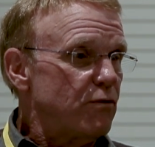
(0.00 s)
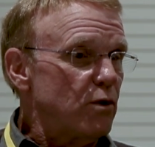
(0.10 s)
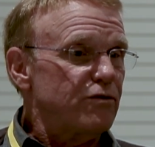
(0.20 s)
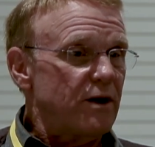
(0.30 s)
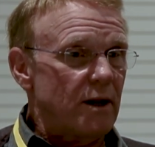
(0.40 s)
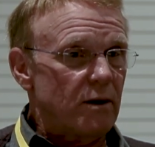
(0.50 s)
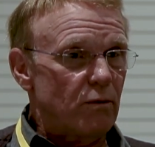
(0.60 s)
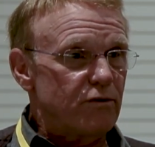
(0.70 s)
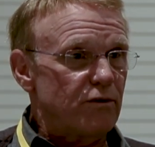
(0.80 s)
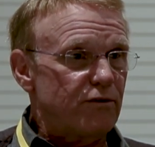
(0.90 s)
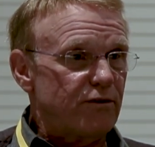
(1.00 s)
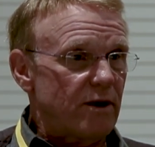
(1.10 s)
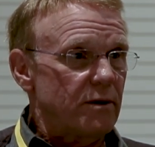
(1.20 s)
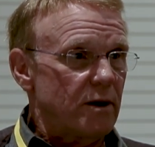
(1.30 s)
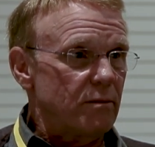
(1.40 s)
voice talent, which is
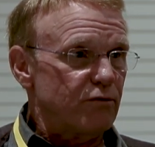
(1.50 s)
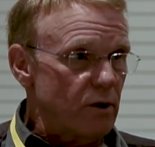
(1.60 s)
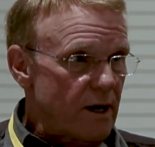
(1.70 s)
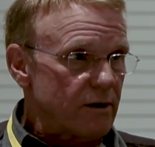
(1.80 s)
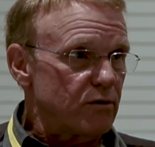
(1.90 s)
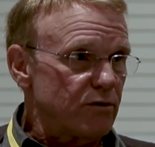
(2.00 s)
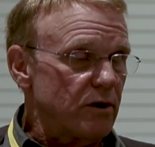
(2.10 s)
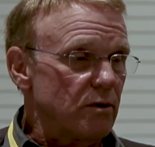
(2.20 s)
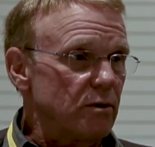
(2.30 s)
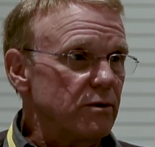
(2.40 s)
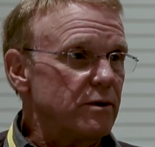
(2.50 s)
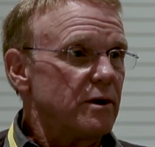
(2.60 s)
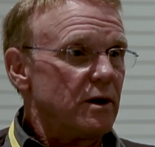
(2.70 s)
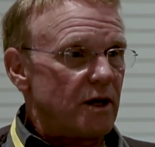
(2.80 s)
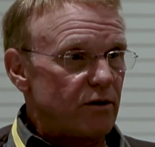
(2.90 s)
Screen Actors Guild.
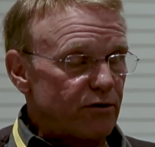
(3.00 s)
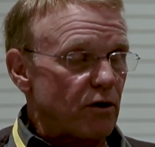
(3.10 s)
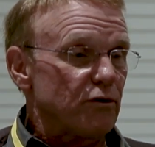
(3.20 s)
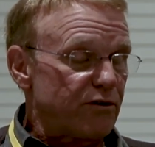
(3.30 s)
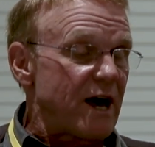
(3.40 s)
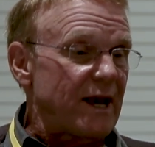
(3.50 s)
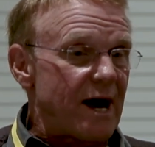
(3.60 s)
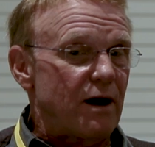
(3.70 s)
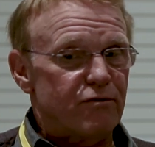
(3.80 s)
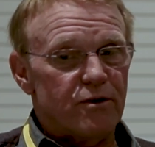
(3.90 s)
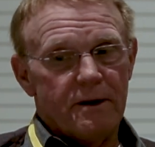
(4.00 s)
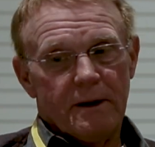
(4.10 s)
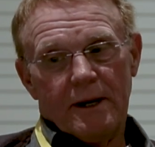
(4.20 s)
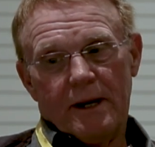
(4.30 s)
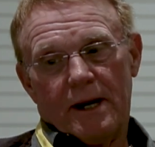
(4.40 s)
It's called SAG-AFTRA,
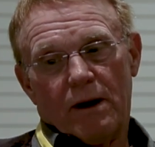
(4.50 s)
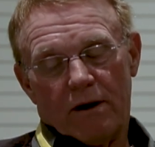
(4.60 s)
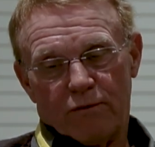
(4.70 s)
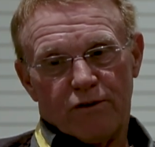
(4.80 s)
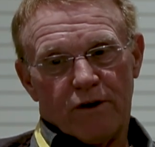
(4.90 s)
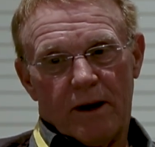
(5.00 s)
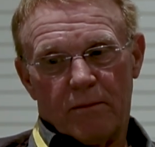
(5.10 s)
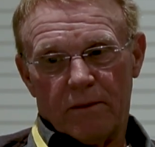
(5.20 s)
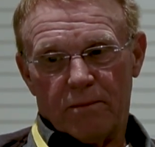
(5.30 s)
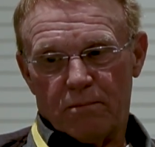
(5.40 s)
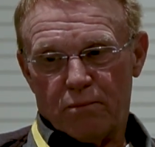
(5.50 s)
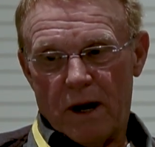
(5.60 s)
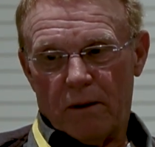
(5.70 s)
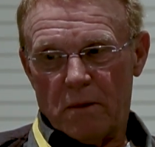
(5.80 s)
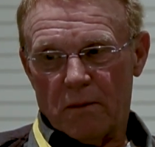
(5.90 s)
of which I am a
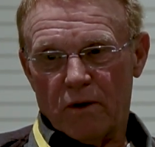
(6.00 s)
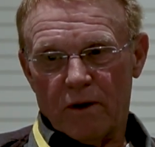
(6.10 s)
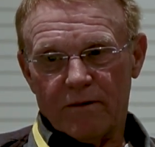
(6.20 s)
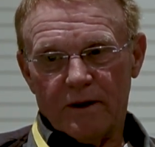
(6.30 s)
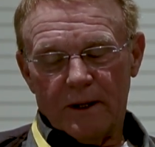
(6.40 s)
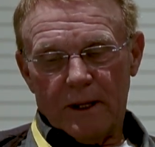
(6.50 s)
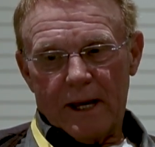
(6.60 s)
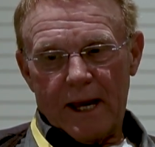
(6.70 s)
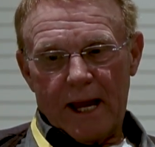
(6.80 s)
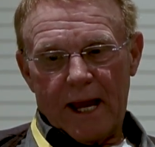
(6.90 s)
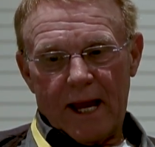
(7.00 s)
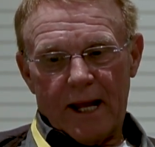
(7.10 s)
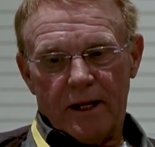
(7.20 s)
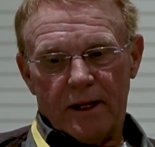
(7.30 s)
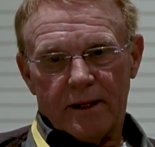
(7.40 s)
proud member of.
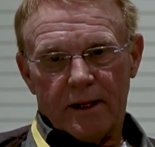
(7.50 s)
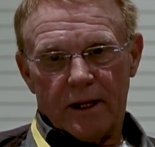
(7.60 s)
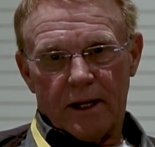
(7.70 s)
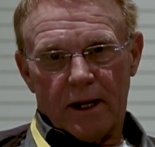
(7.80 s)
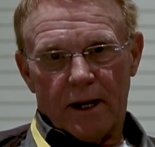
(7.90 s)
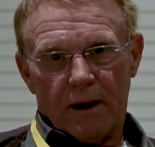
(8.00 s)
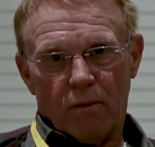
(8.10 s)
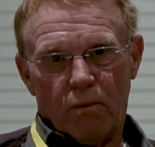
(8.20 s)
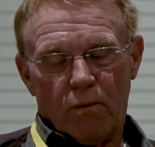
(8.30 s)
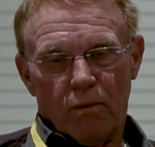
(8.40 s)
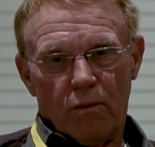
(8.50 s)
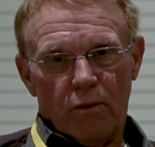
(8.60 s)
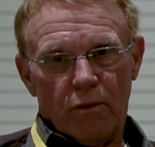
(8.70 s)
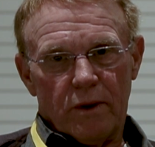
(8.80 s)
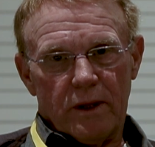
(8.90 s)
And
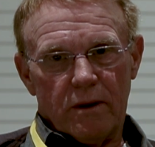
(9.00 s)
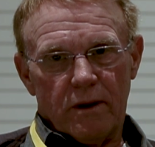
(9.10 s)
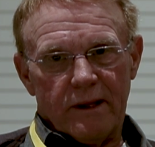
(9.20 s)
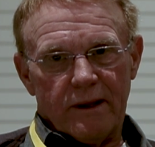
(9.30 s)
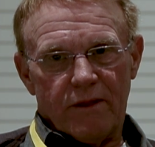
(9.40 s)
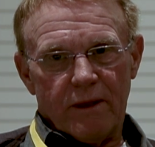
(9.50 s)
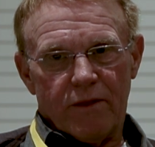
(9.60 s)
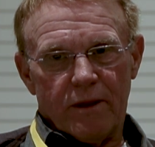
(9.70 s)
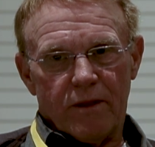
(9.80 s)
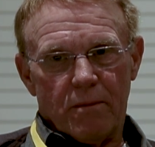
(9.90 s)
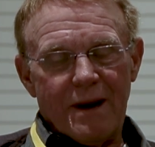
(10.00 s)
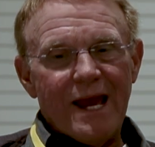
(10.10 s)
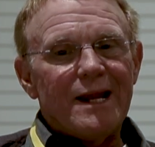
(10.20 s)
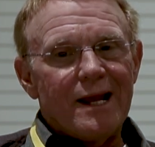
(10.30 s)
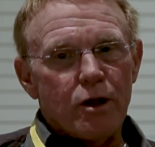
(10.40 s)
the
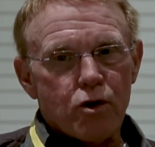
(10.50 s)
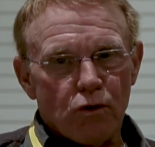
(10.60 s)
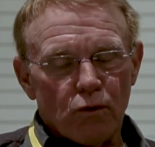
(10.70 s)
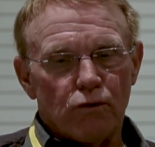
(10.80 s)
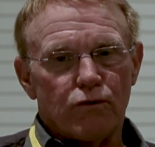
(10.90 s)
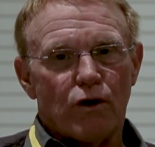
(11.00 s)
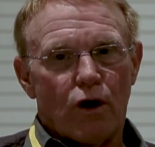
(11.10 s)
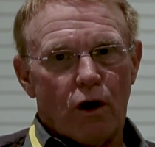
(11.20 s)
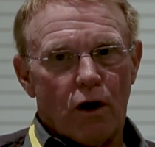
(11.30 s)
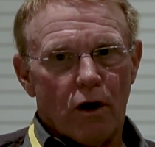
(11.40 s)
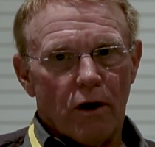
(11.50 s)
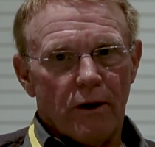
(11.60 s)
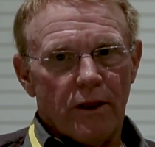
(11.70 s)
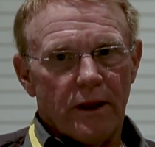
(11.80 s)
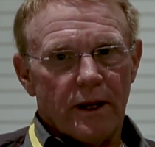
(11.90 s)
main issues
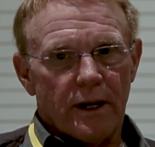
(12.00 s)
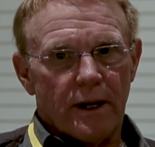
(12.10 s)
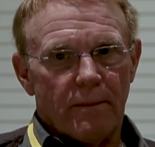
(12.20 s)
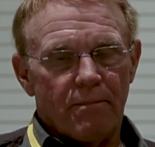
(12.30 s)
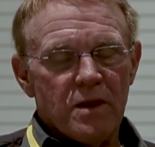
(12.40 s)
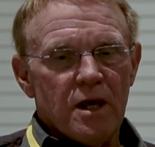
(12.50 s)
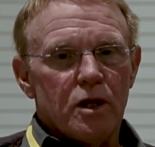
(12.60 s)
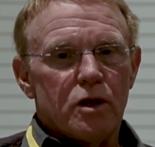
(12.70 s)
are, the